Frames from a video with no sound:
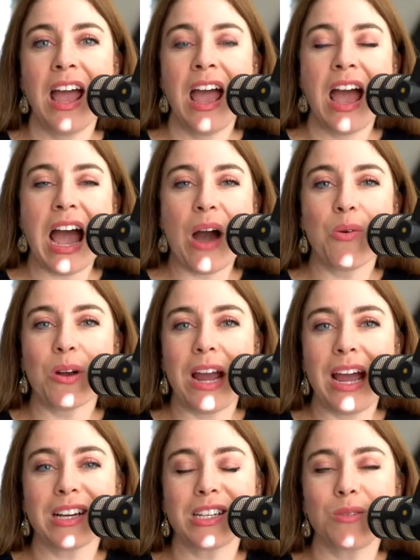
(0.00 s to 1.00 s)
Our
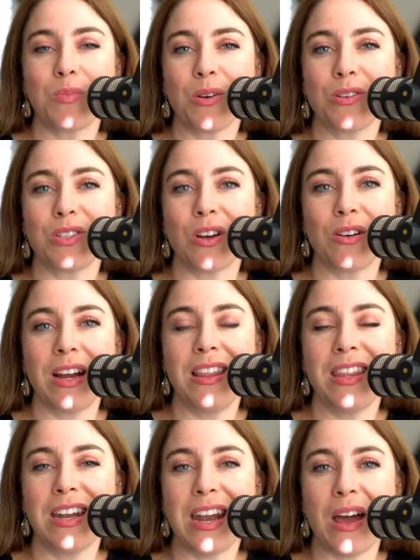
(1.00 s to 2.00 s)
experts are in
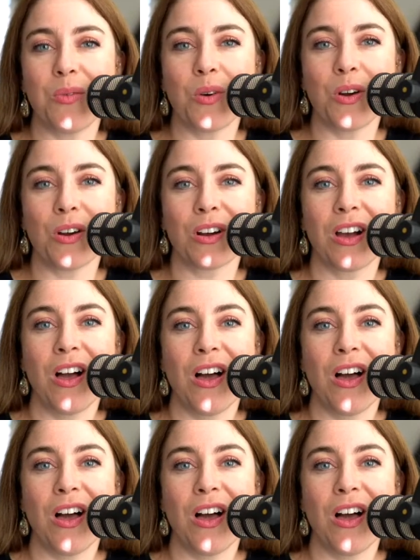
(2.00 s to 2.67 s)
the network